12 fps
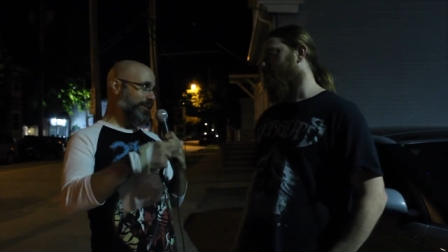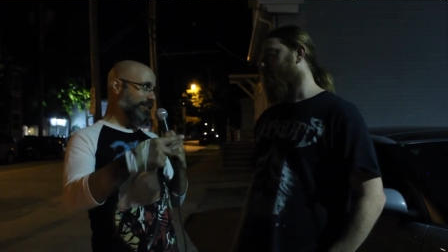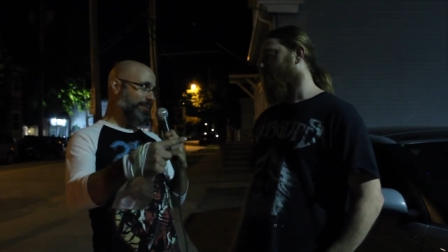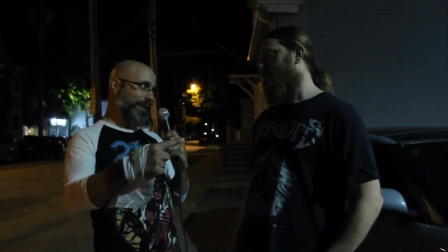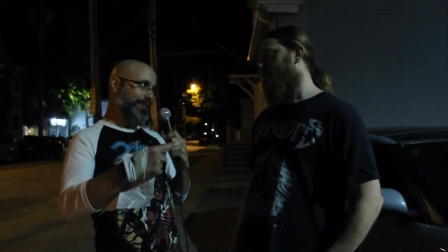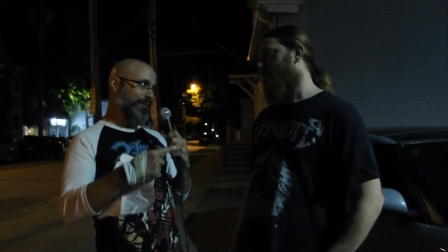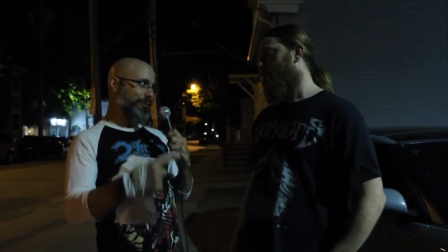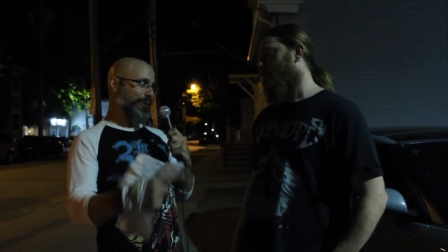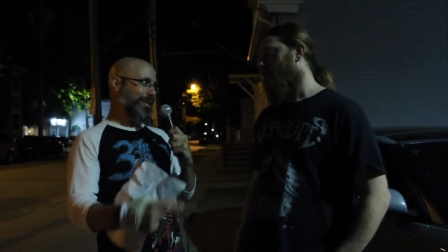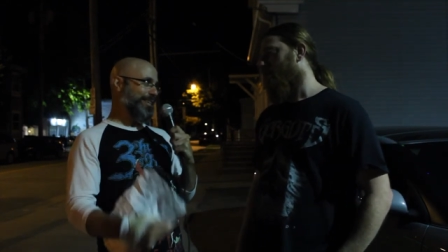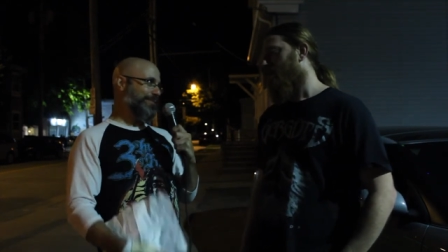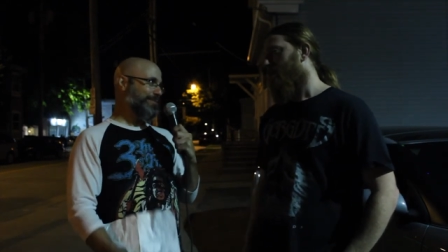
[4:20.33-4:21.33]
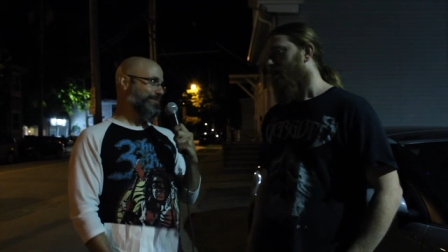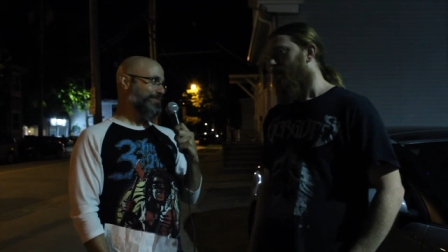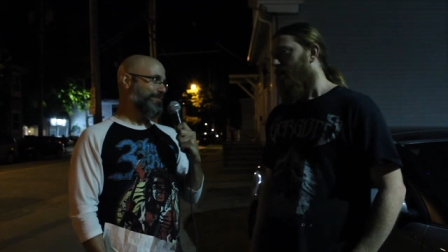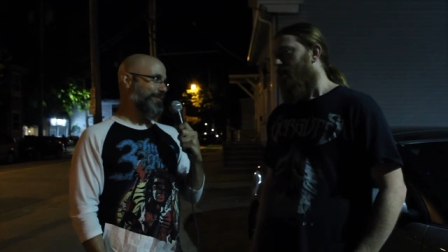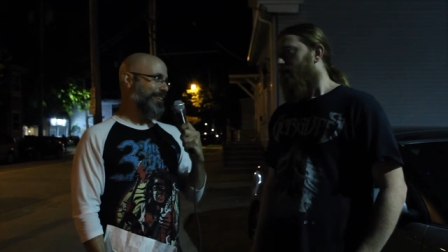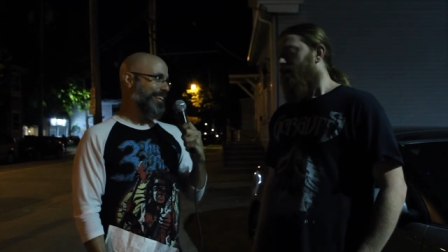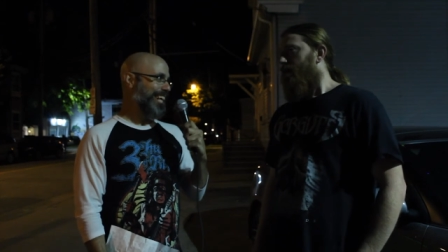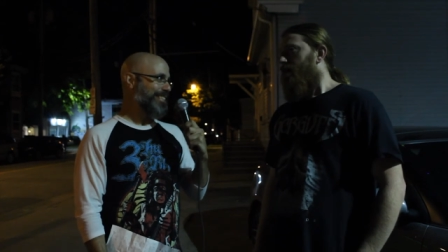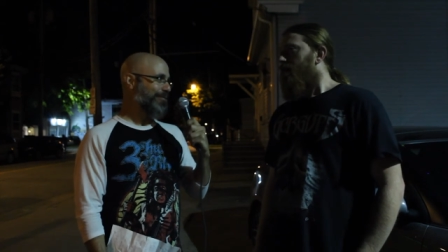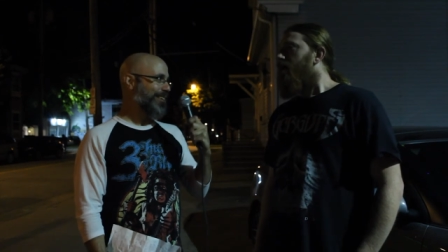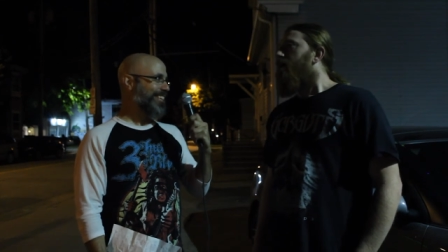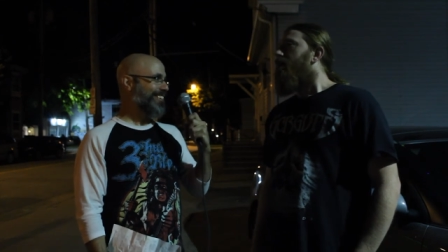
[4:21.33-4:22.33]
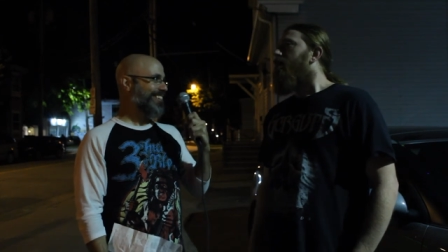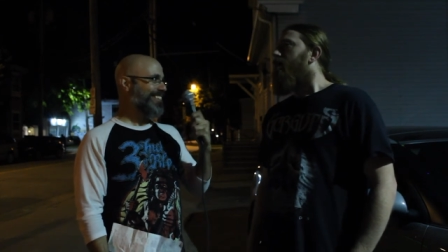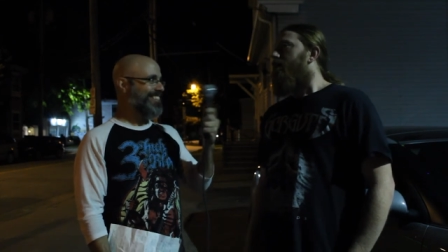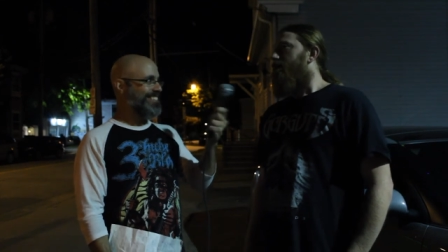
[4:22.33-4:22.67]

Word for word: expecting three years for the next one or?